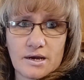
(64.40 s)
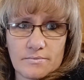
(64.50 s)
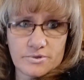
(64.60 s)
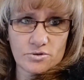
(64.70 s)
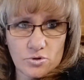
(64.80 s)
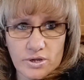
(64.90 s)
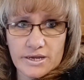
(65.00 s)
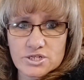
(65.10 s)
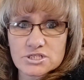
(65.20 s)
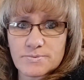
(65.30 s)
um, their
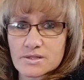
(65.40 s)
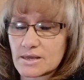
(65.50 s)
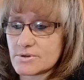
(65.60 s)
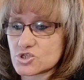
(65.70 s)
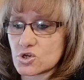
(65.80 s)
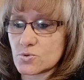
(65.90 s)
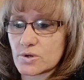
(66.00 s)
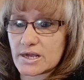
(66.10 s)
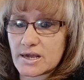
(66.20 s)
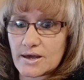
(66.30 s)
locations. But let me show you
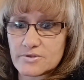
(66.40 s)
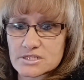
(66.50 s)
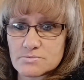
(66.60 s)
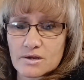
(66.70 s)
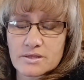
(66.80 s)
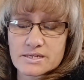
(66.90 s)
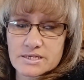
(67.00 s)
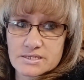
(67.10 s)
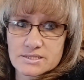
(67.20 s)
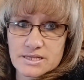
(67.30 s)
what I got this month. I
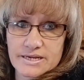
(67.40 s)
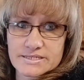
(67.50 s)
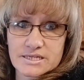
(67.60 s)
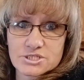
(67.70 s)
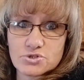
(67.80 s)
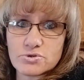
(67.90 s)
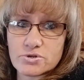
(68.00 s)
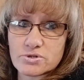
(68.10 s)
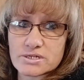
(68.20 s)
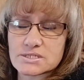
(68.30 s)
did, like I said, two
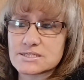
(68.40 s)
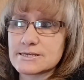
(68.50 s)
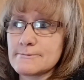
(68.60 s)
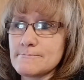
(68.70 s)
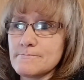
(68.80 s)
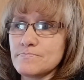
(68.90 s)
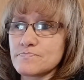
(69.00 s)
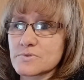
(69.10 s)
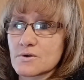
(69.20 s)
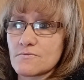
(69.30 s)
units
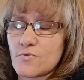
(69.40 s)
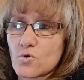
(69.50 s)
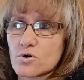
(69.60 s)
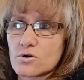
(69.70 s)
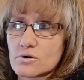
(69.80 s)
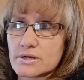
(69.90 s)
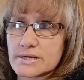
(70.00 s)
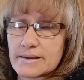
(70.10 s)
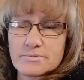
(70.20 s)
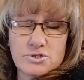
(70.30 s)
for, and it
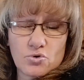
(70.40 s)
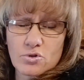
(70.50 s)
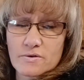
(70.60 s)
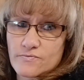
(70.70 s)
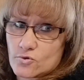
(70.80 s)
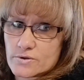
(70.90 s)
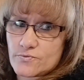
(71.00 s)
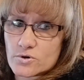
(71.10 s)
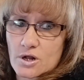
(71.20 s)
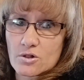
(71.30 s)
came total of
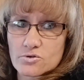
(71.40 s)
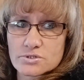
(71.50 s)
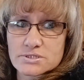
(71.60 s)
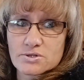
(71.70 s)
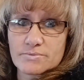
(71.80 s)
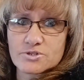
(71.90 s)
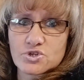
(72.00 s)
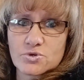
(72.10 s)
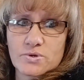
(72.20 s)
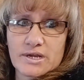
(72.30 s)
$44. So let me show
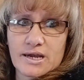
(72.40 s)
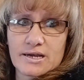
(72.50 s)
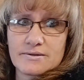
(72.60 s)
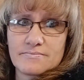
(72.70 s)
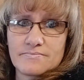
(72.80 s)
you what I got.